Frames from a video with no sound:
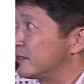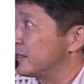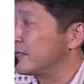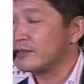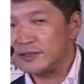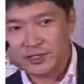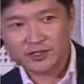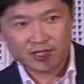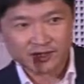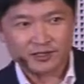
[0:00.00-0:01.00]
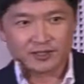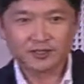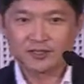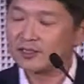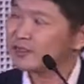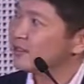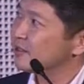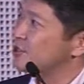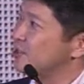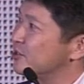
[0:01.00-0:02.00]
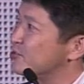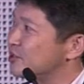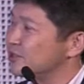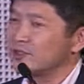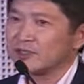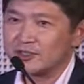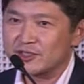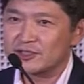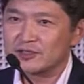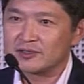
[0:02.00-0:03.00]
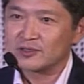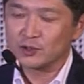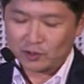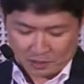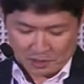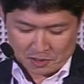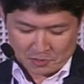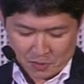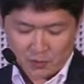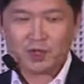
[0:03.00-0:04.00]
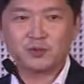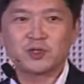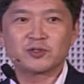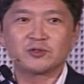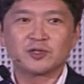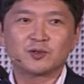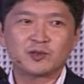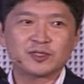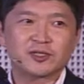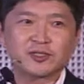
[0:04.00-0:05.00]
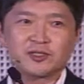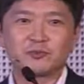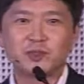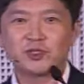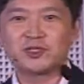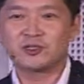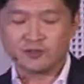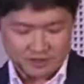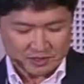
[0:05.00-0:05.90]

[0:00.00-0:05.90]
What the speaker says: hairless rat, 60 days. So I'm happy to have such a patient